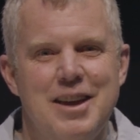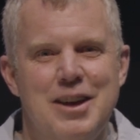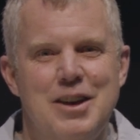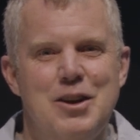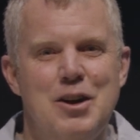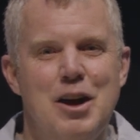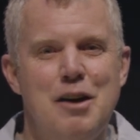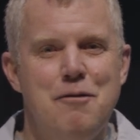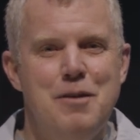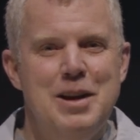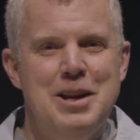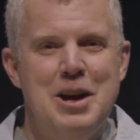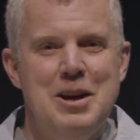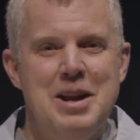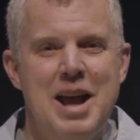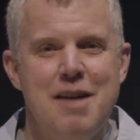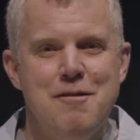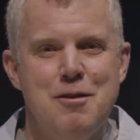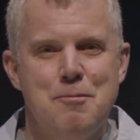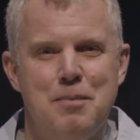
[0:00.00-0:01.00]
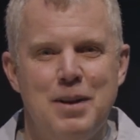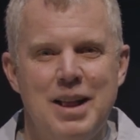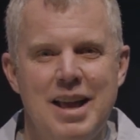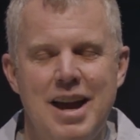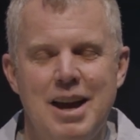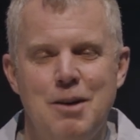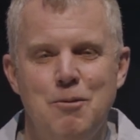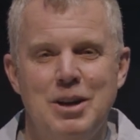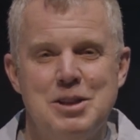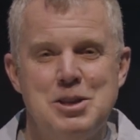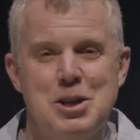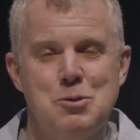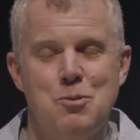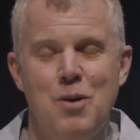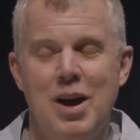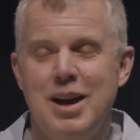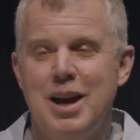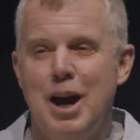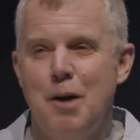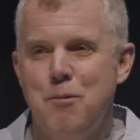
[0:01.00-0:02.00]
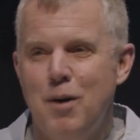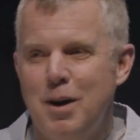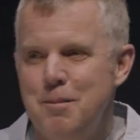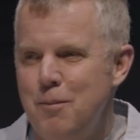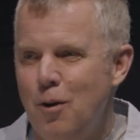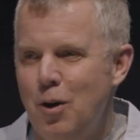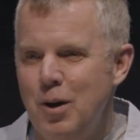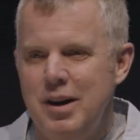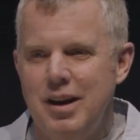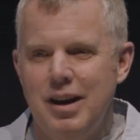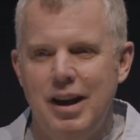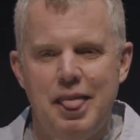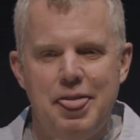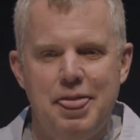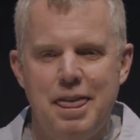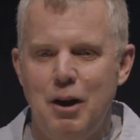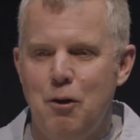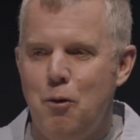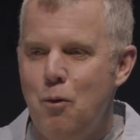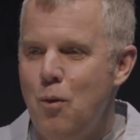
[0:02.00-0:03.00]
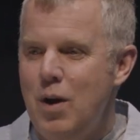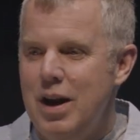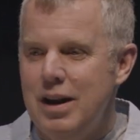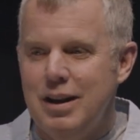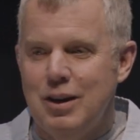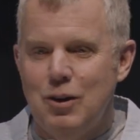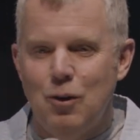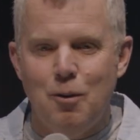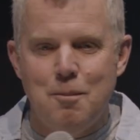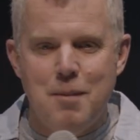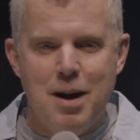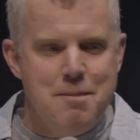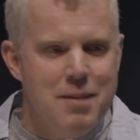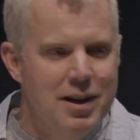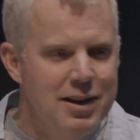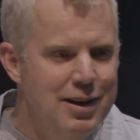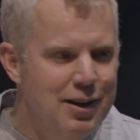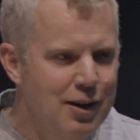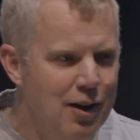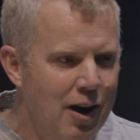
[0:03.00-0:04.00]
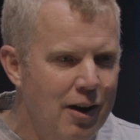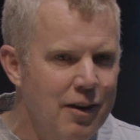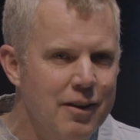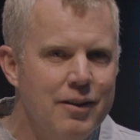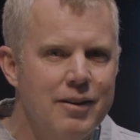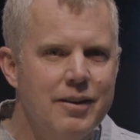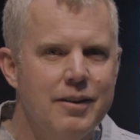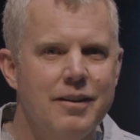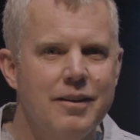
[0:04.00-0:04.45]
You know, if we don't have a plan, we'll just wake up one morning and think, where did all my money go?